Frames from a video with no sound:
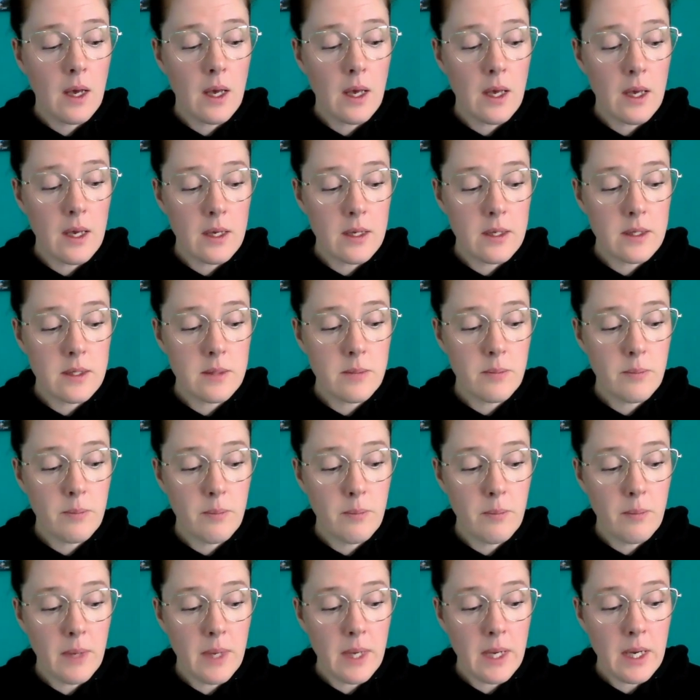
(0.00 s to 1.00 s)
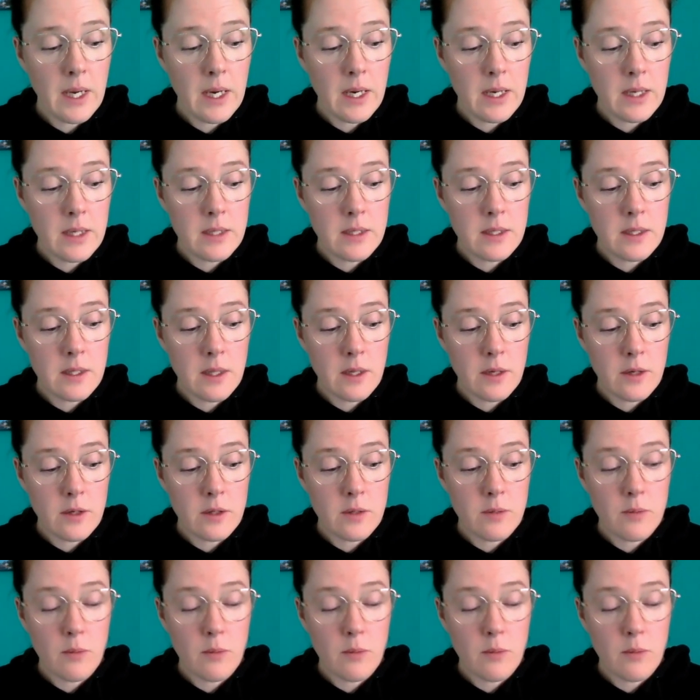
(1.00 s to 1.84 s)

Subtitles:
is because there's